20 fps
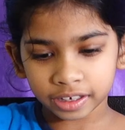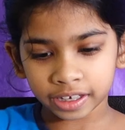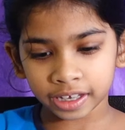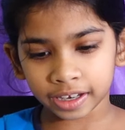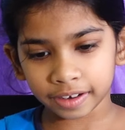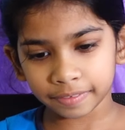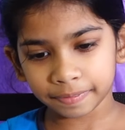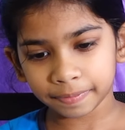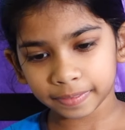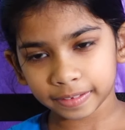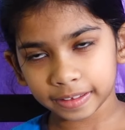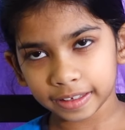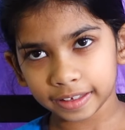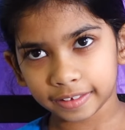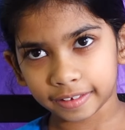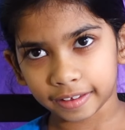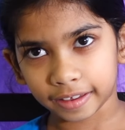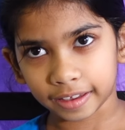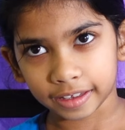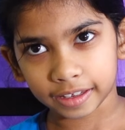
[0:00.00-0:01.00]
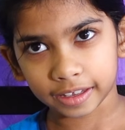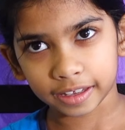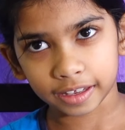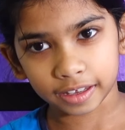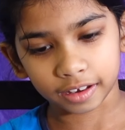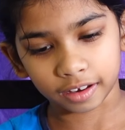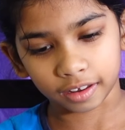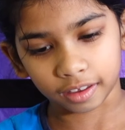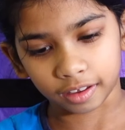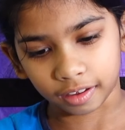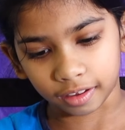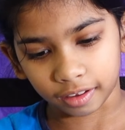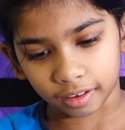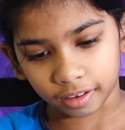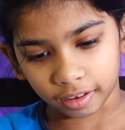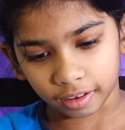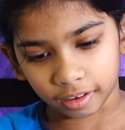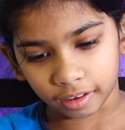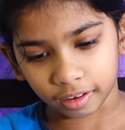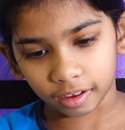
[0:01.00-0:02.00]
carefully take it
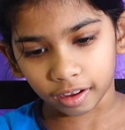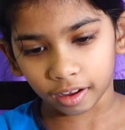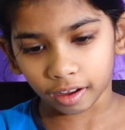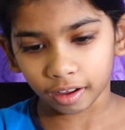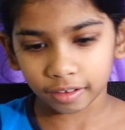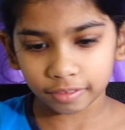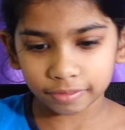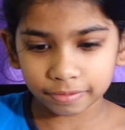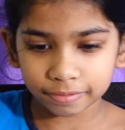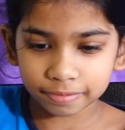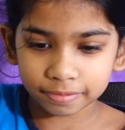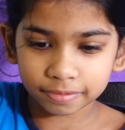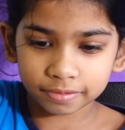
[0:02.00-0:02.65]
off.